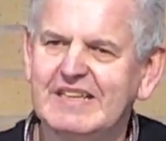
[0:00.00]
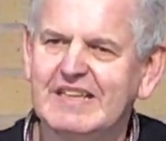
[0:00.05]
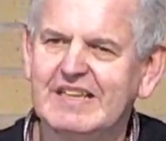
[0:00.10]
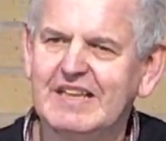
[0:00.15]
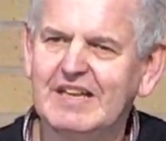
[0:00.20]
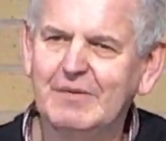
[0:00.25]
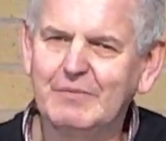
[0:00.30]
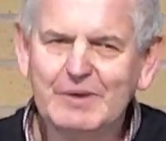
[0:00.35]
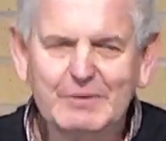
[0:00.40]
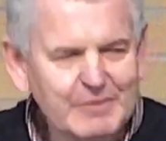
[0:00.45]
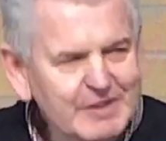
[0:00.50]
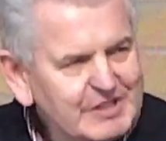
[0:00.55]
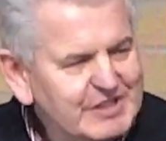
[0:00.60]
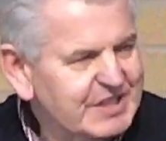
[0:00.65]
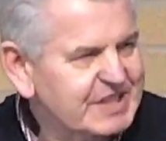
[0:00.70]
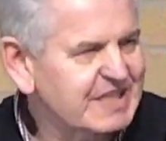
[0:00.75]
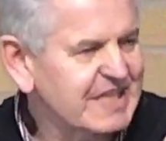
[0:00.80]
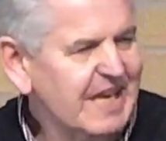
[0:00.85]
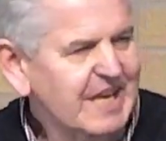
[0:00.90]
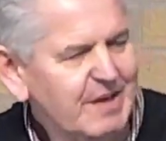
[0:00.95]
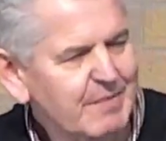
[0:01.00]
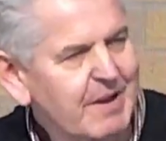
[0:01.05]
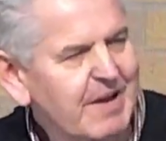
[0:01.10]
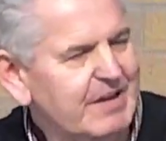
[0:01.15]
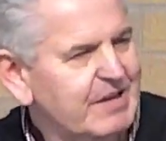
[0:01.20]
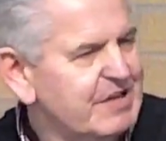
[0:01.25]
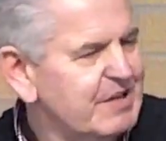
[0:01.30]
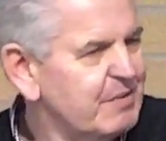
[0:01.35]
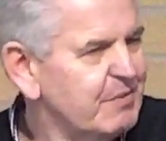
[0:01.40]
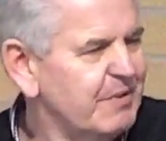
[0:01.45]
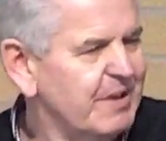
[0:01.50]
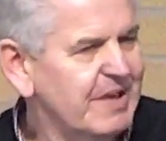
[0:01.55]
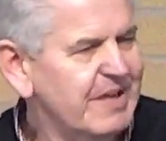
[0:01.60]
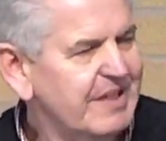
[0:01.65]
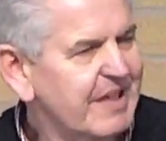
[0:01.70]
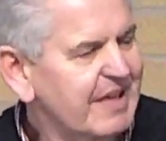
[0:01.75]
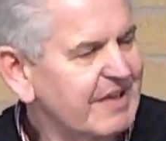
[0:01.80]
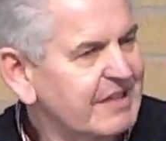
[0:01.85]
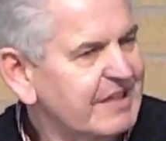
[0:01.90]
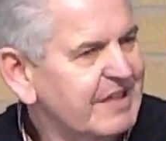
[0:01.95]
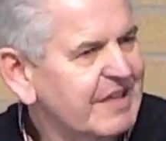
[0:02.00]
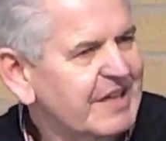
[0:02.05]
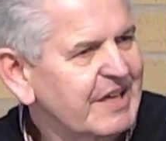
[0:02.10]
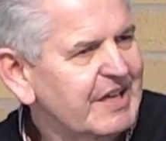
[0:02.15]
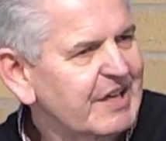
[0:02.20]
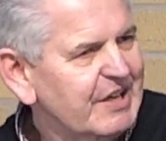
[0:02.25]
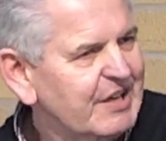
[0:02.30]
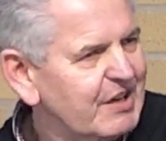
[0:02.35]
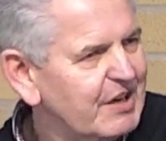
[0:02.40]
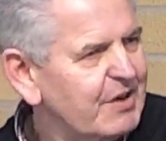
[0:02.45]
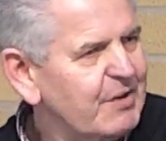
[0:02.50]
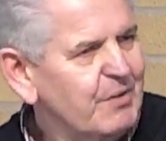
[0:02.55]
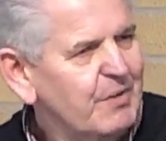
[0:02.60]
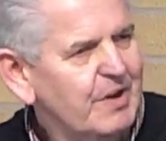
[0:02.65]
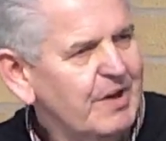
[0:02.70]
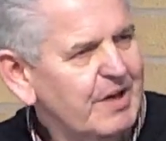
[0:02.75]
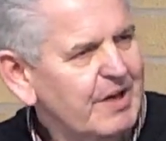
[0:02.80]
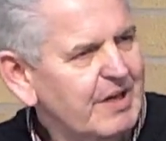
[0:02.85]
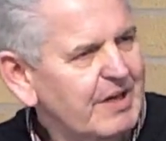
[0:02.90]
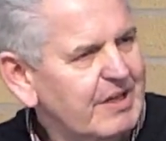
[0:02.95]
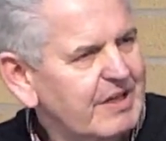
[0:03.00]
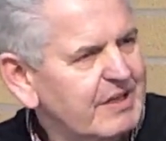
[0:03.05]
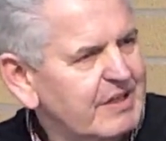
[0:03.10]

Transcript: Uh, we, we just sang about it, didn't we? In that, you know, uh,